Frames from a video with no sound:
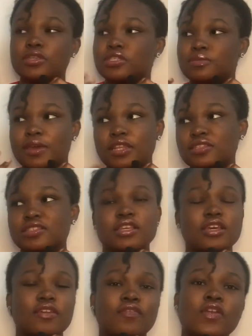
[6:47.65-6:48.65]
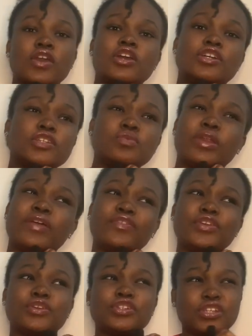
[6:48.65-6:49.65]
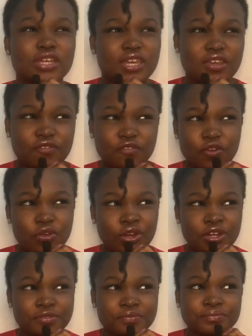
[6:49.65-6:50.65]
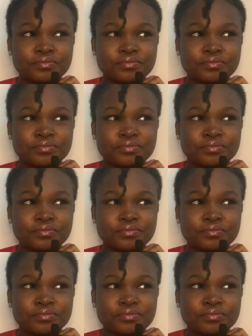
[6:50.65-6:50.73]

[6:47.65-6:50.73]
expensive, just whatever you're looking for.